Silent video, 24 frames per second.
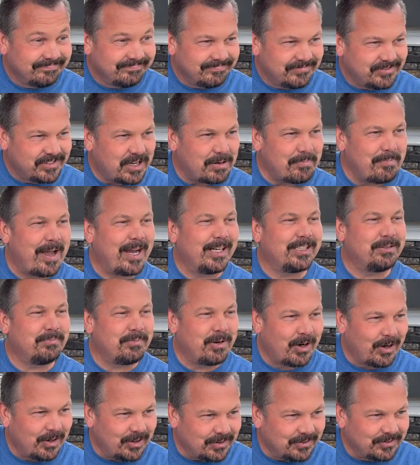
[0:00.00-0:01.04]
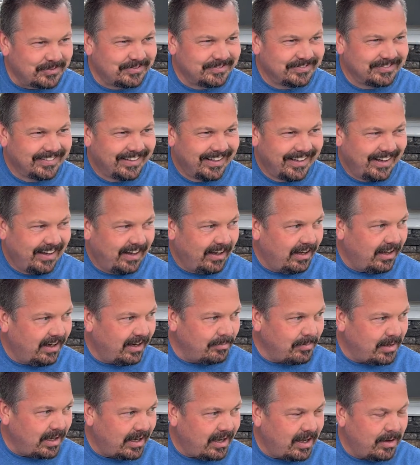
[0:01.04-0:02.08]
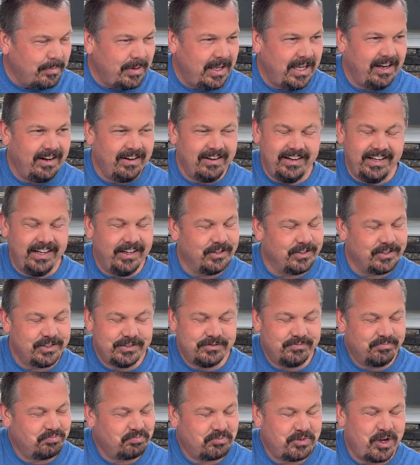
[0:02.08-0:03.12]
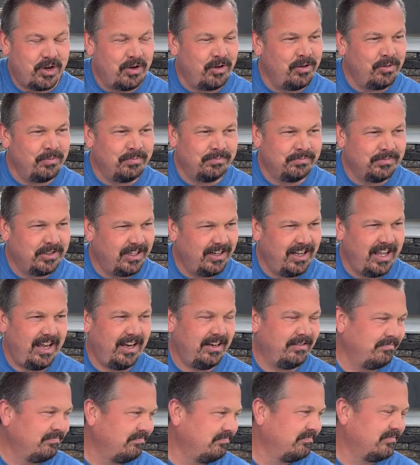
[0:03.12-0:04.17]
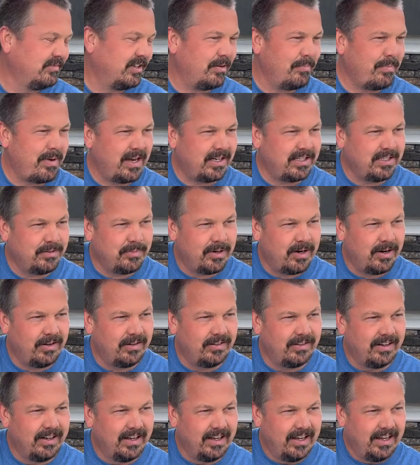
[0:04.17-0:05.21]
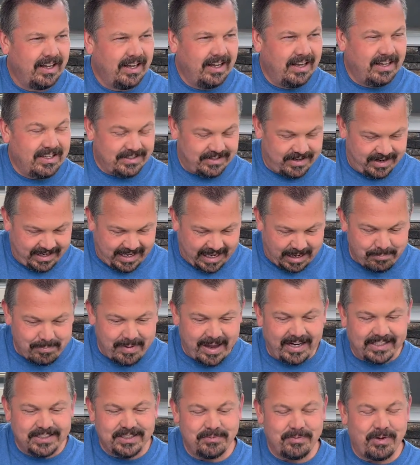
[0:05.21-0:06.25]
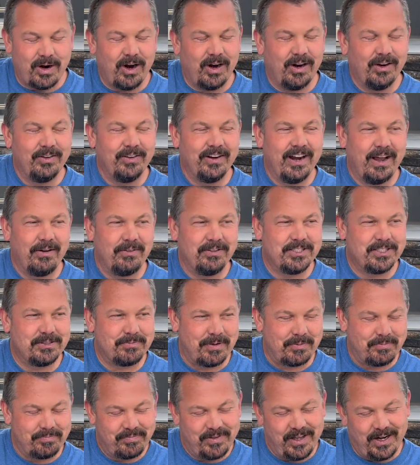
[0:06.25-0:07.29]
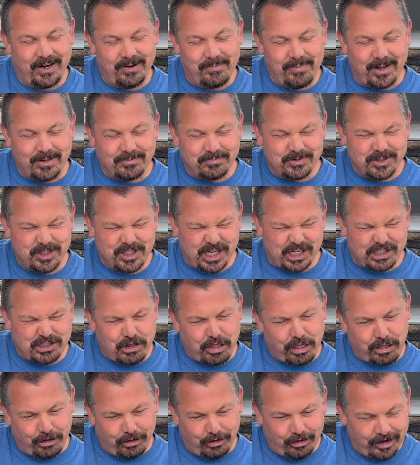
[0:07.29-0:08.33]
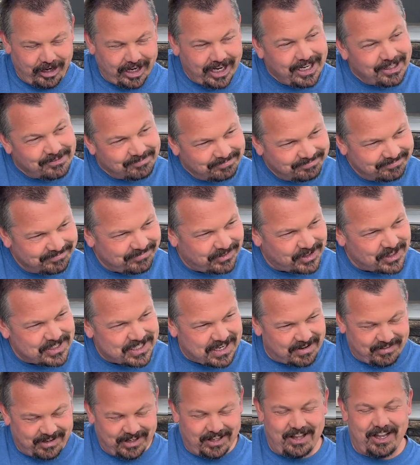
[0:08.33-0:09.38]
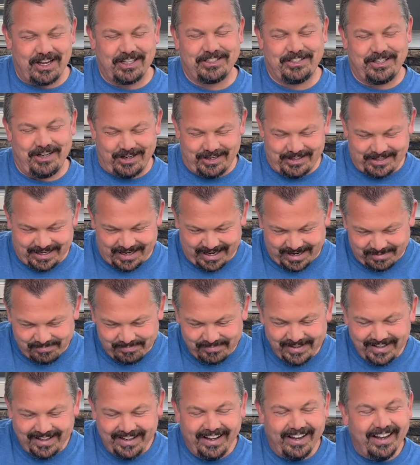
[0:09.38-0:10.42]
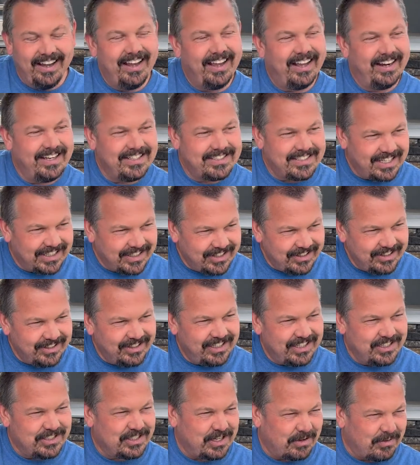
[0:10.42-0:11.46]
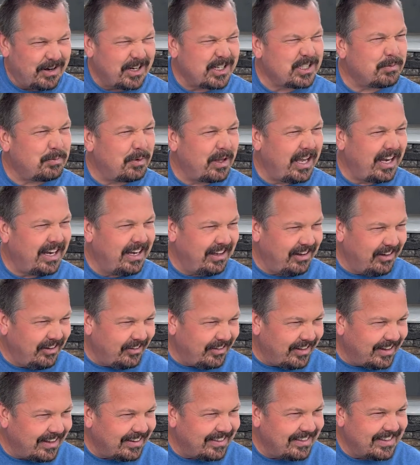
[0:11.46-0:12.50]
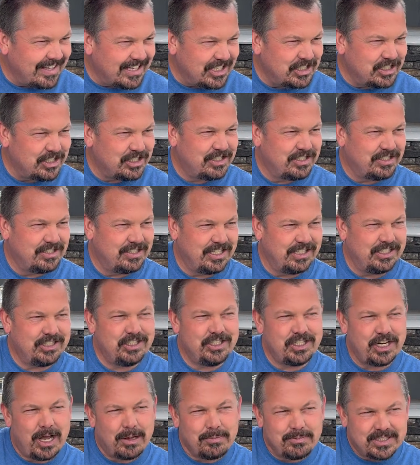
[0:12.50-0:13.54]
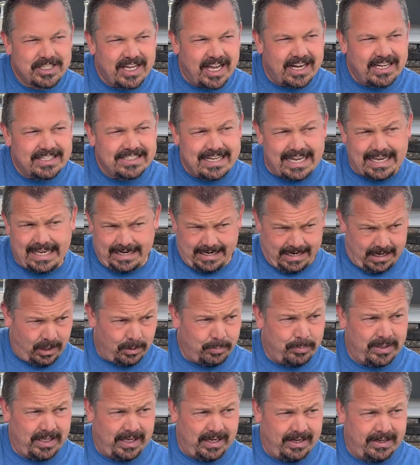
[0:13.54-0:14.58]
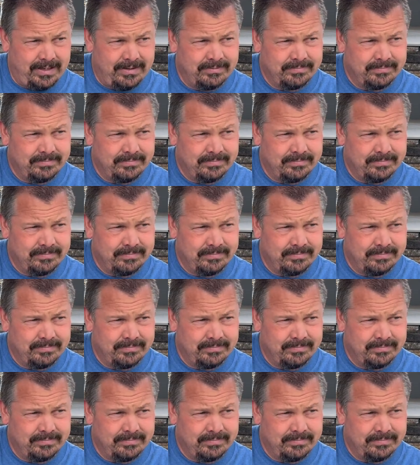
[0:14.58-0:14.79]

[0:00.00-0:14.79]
Come back tomorrow." And I'm like, "I'm here." And he goes, "Go home. You're late. Come back tomorrow." So I came back tomorrow, and I was there about 6:30 for 7 o'clock start time. And he said, "Good." He goes, "I want to explain to you that this job site is like an airplane."